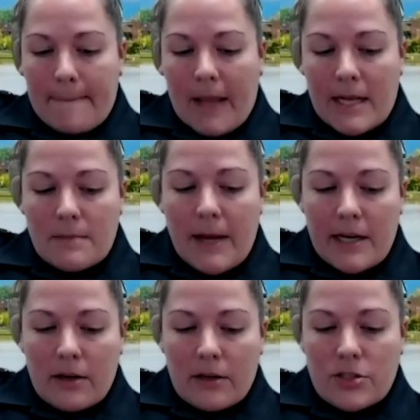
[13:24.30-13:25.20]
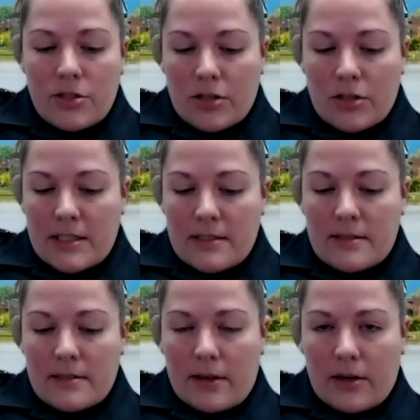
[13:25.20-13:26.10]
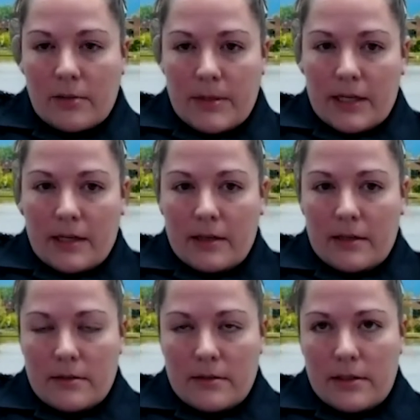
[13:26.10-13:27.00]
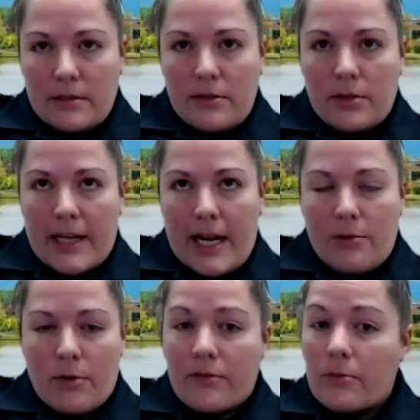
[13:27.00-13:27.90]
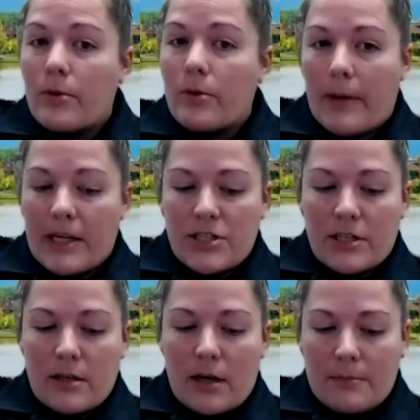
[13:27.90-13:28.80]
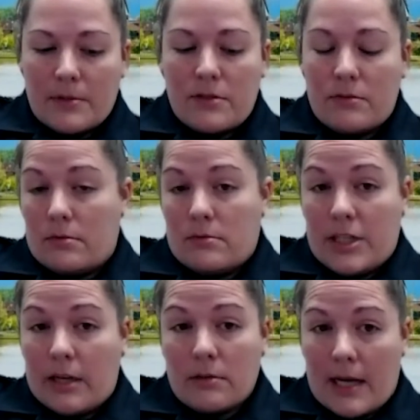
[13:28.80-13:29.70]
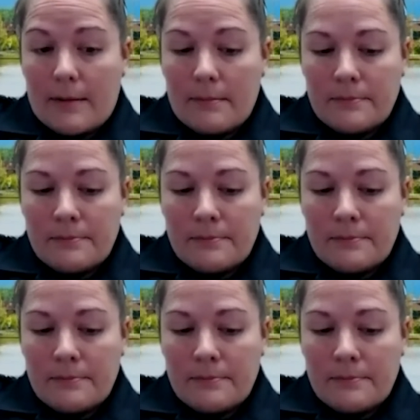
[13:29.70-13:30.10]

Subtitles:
And depending on the charges, you could get anywhere from probation up into jail time.